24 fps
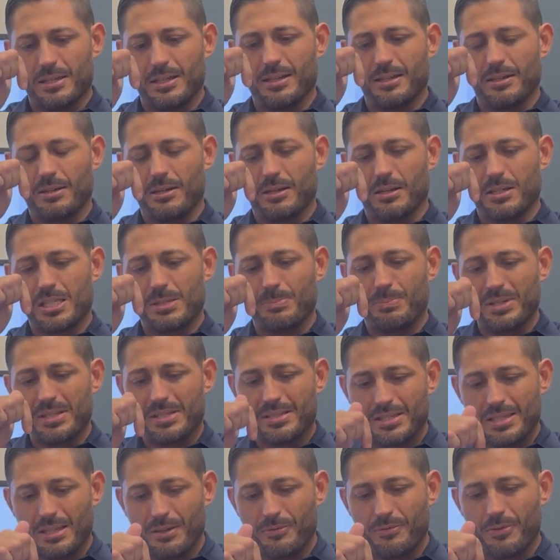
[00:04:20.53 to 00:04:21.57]
a
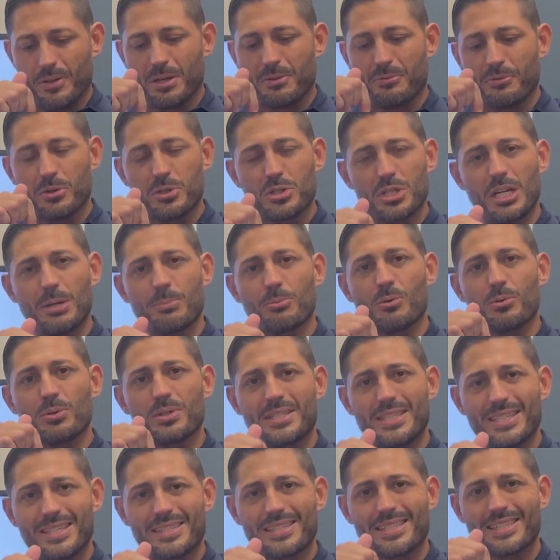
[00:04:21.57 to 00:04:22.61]
specific vertebral
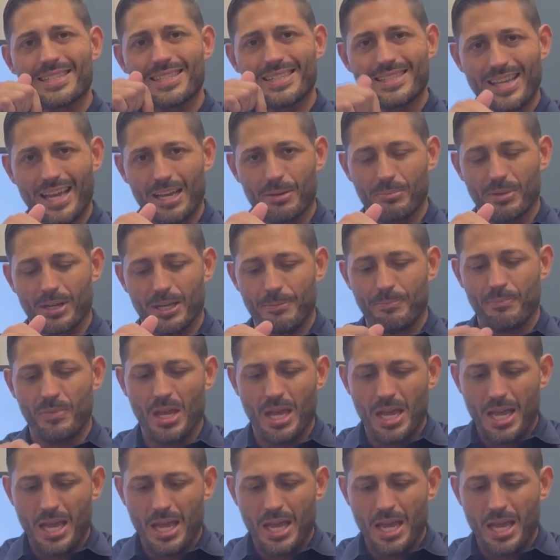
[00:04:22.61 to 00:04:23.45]
disc segment,